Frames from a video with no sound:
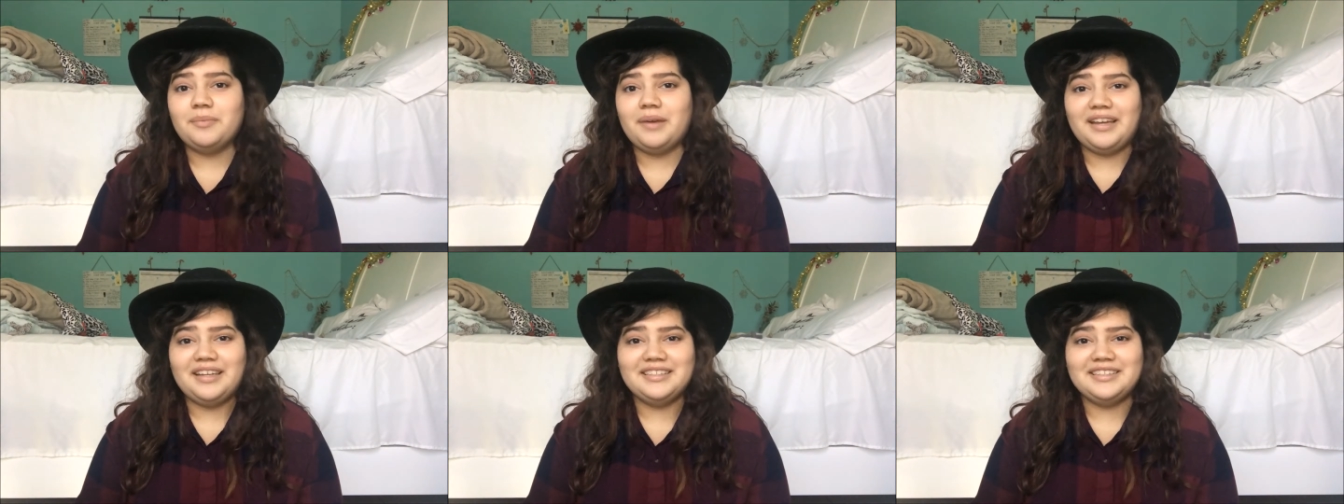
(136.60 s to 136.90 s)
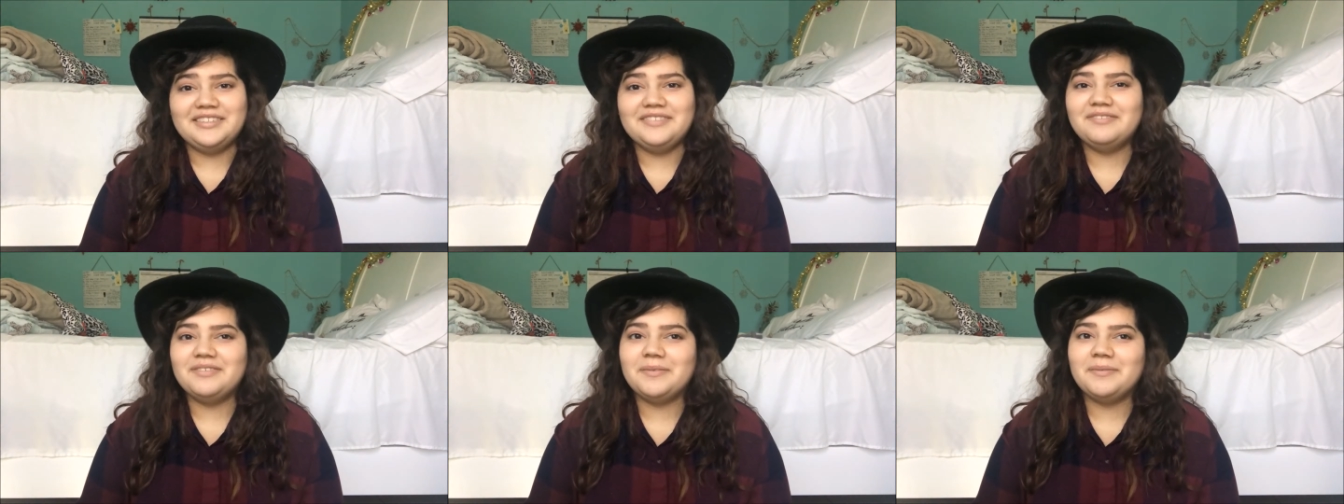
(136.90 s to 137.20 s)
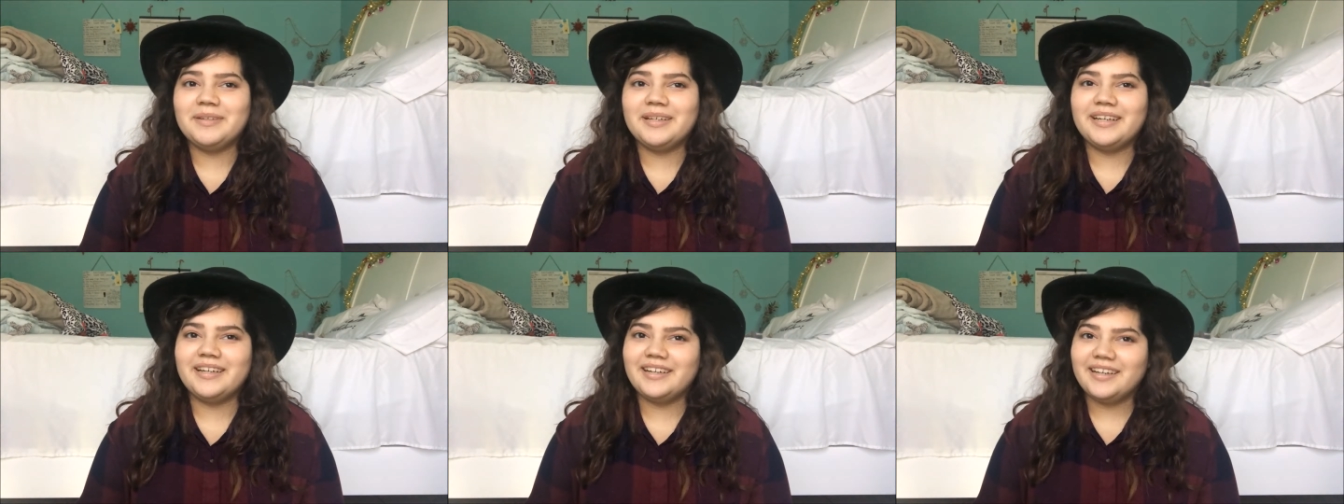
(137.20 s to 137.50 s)
amazing
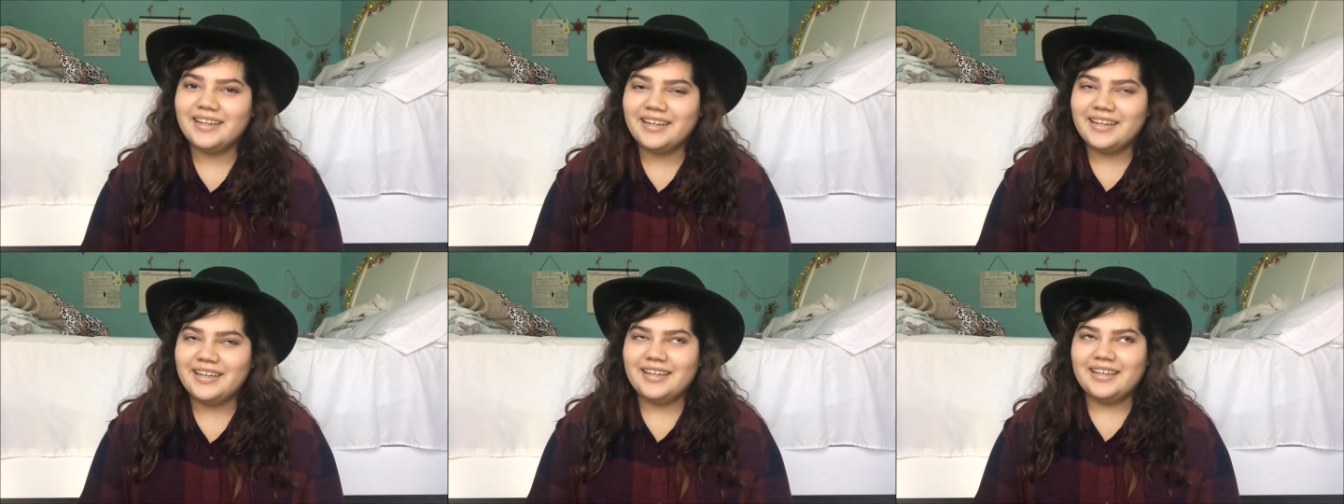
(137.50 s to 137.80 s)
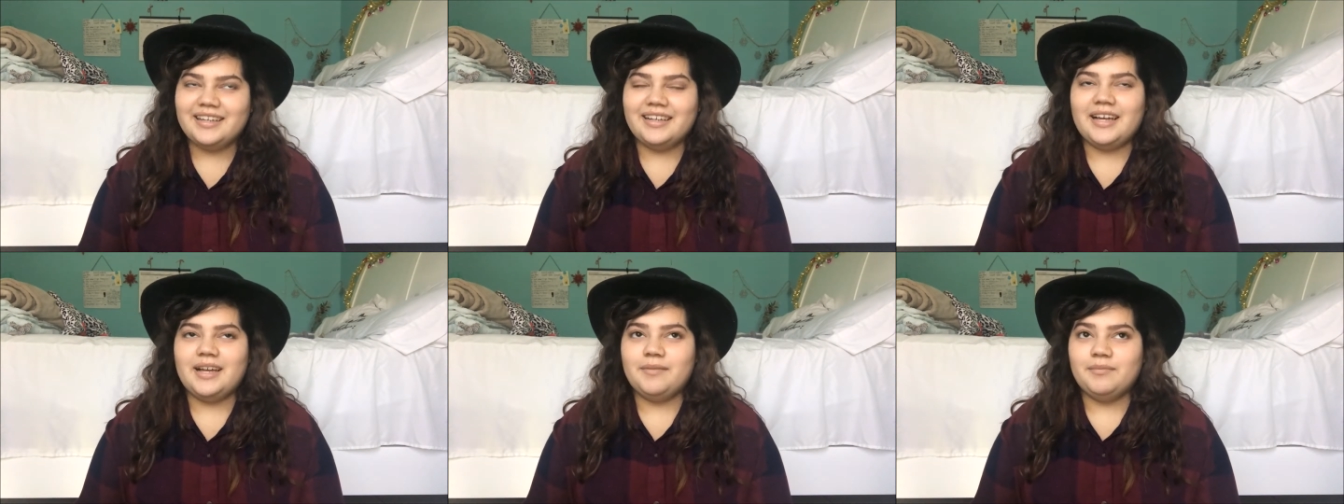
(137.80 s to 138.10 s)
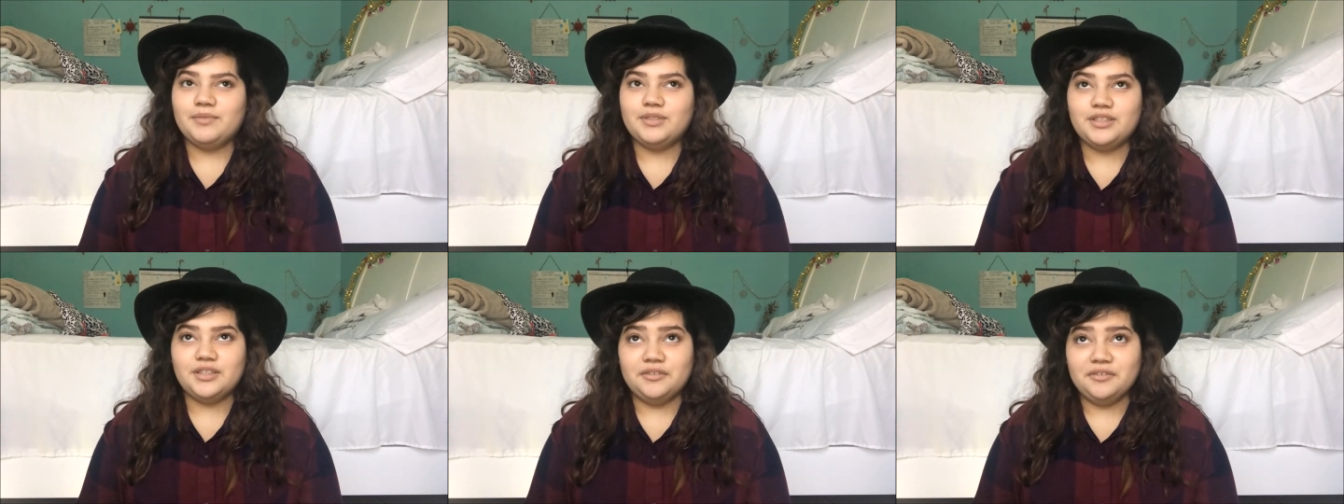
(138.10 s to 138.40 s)
from there. And I
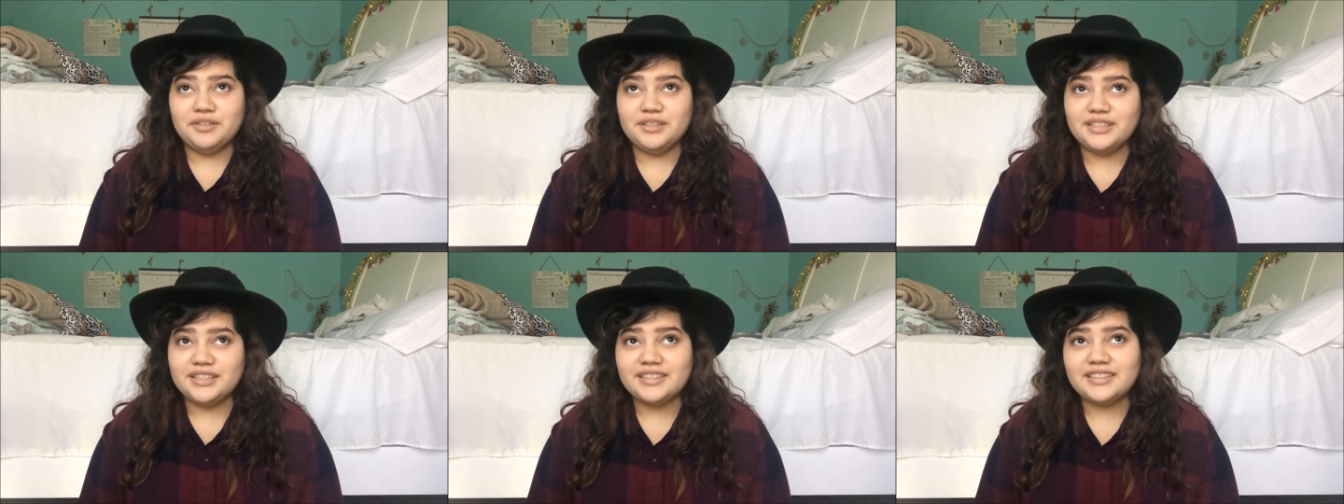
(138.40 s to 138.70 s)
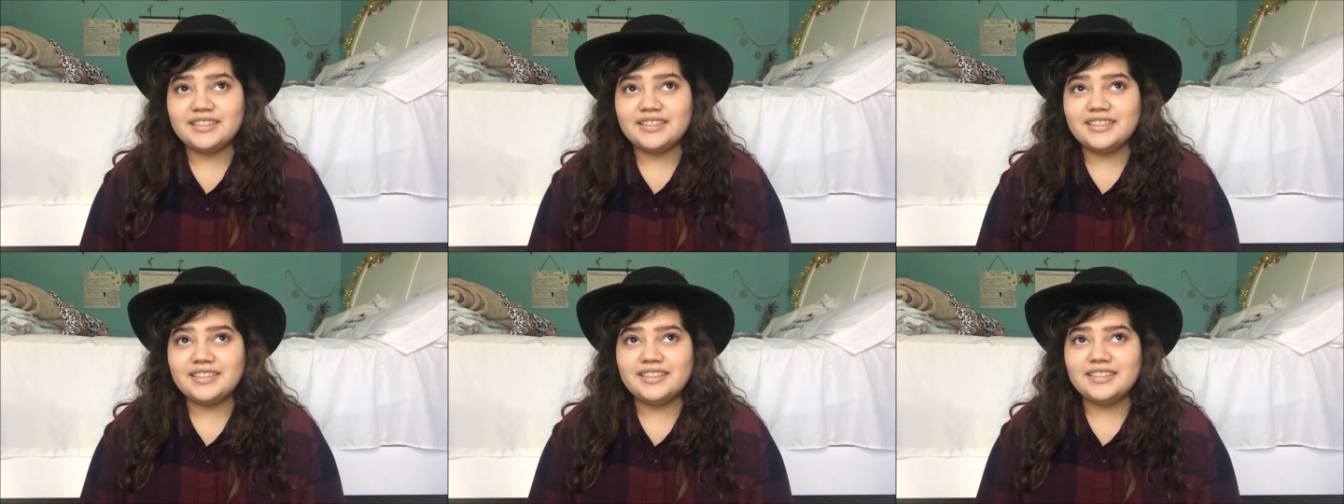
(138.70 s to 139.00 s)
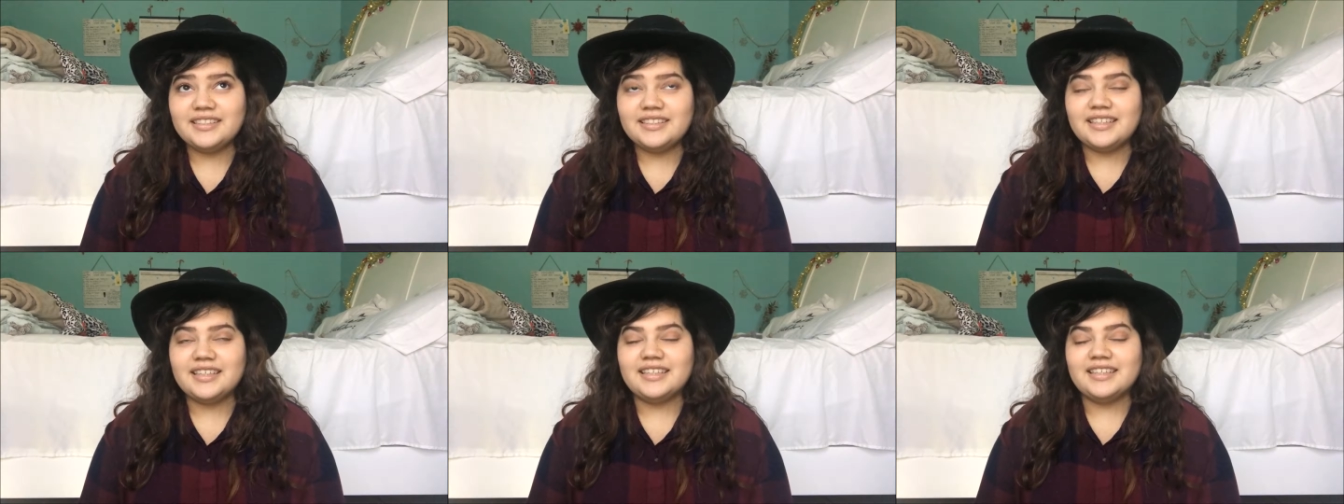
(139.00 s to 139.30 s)
am so
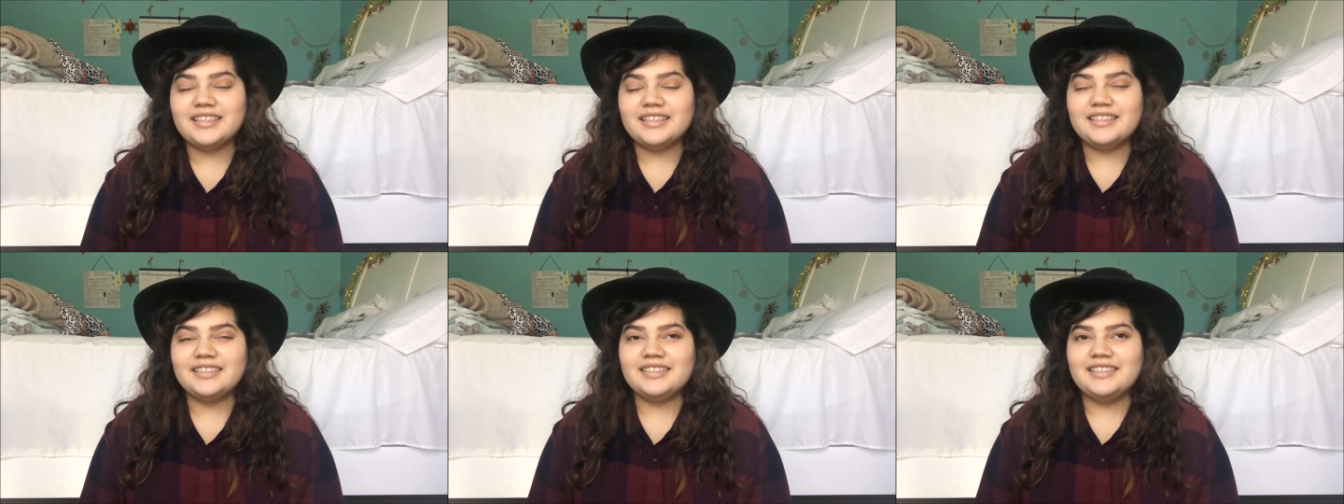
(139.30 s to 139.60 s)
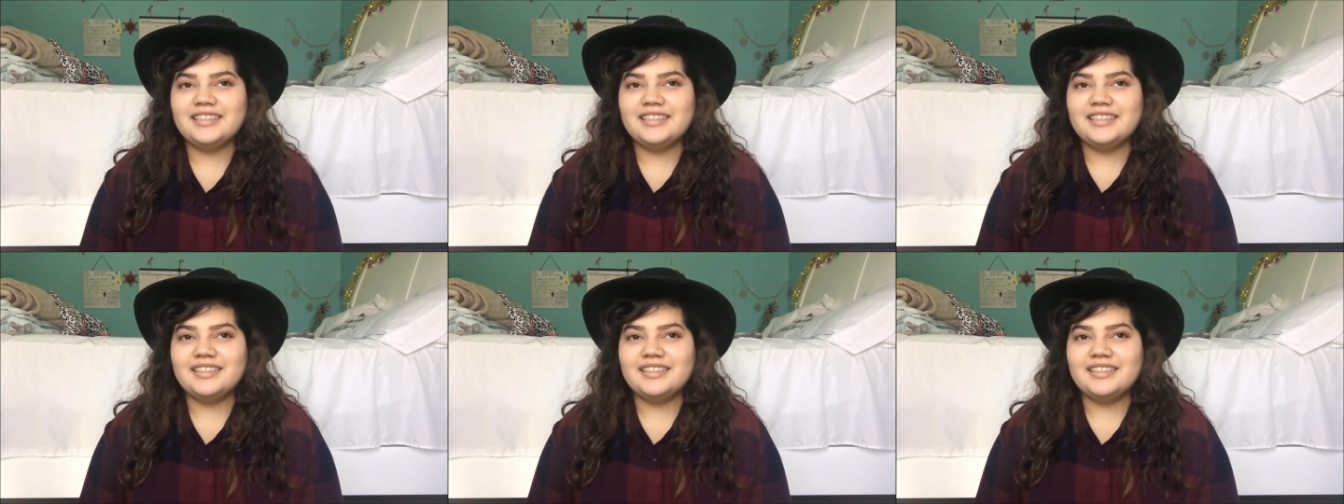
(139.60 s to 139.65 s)
addicted. Like